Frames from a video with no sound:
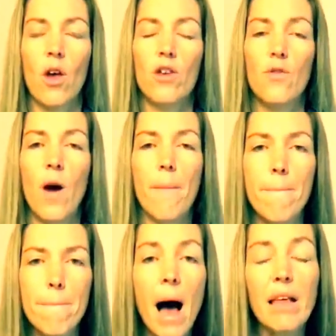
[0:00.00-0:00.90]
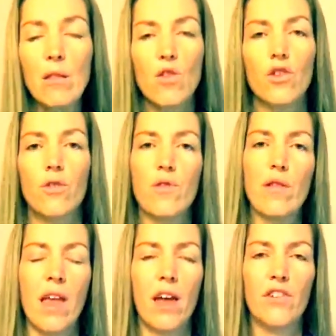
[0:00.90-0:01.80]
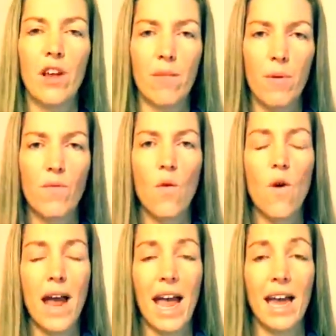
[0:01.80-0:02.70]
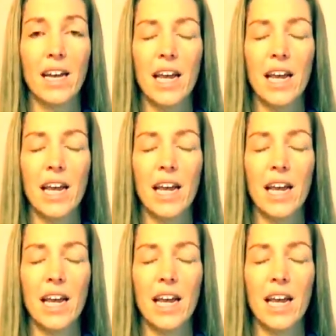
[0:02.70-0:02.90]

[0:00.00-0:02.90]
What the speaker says: you must do a sound check beforehand.